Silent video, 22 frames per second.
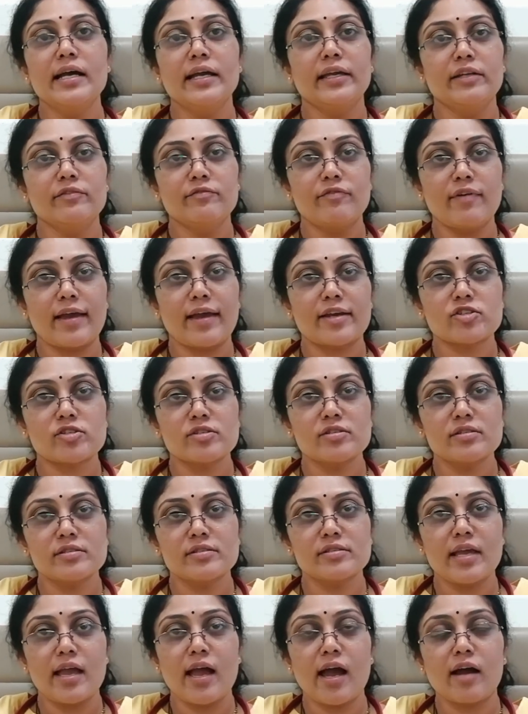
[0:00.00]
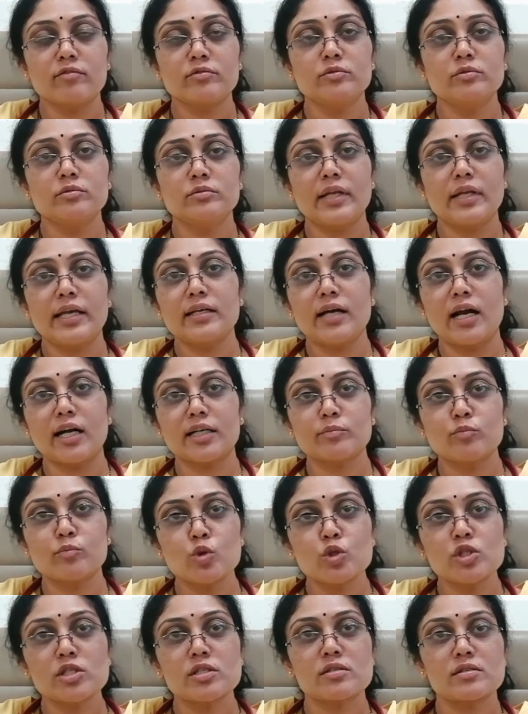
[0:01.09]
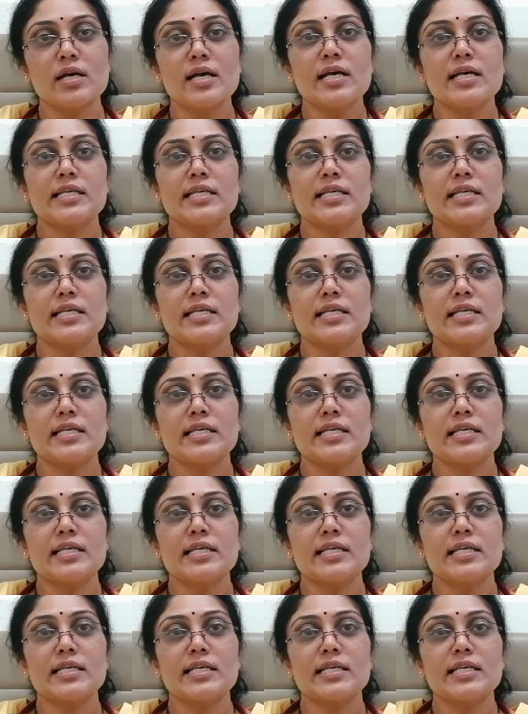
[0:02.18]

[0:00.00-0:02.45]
infections, they have to take utmost